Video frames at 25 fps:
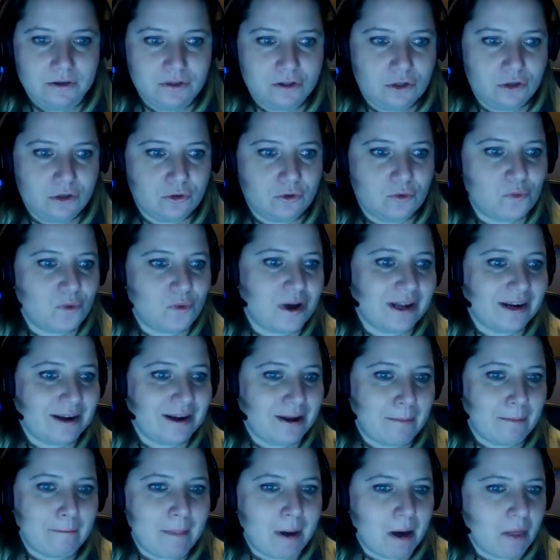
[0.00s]
to
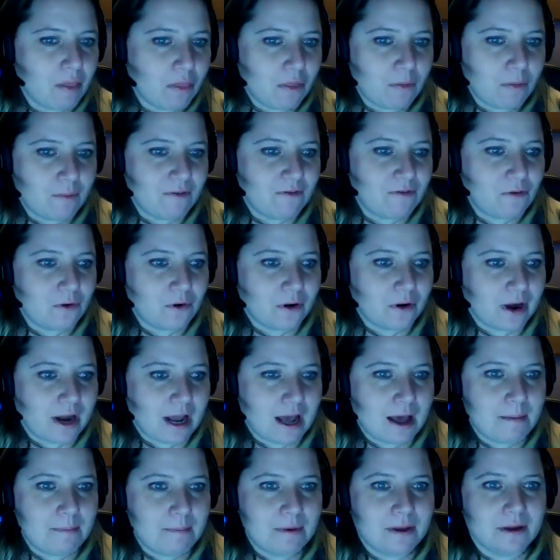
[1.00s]
a month before it
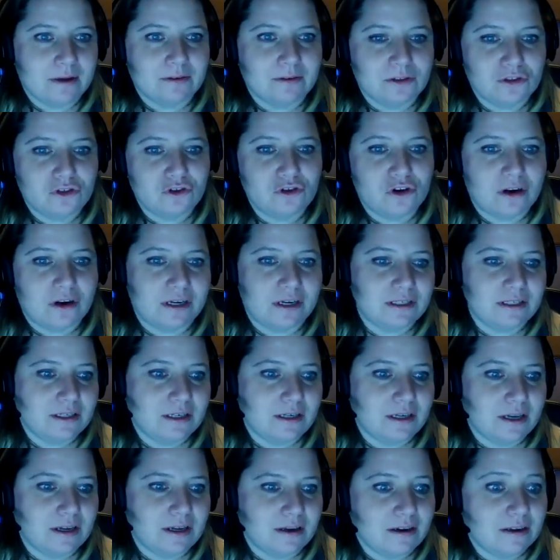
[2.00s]
happened, trying to
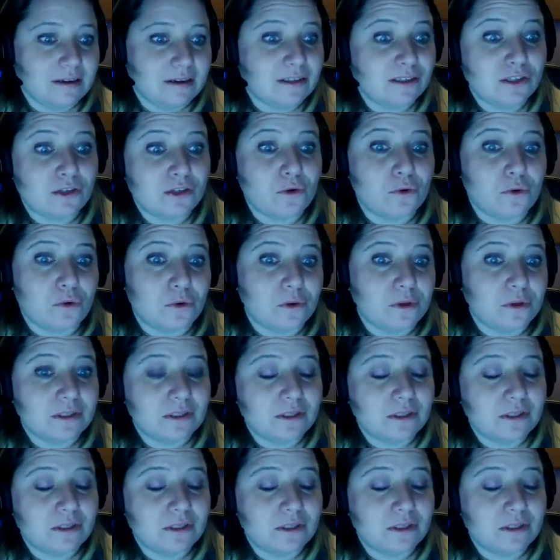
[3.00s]
get a school.